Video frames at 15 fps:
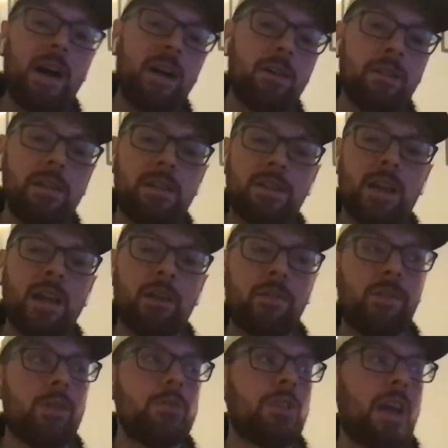defiantly
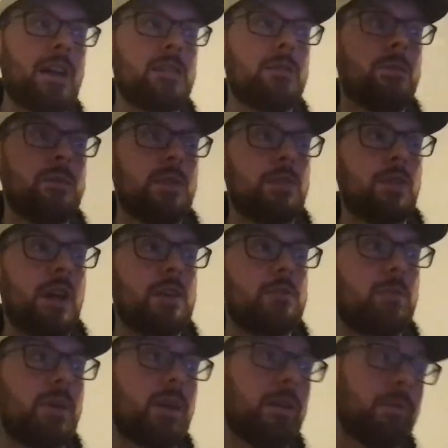saying Phil Jackson was
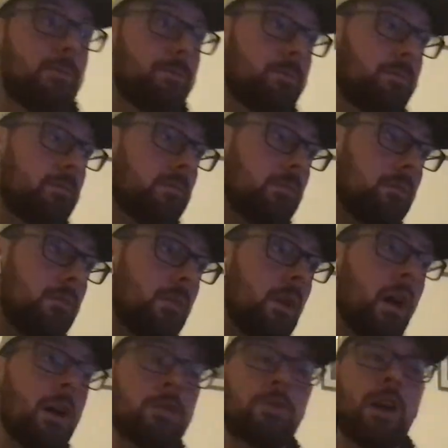a trash pick,
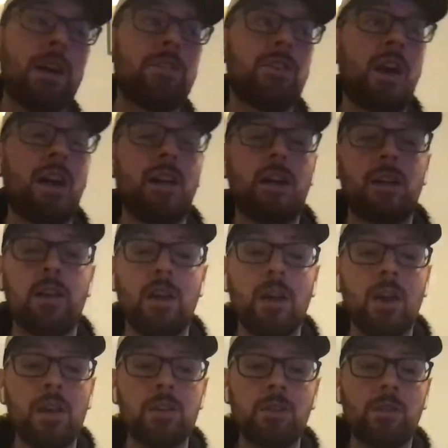a trash
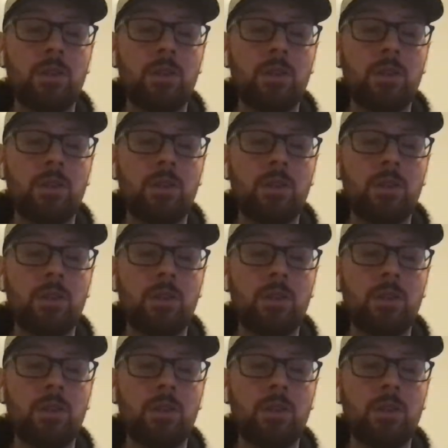signing.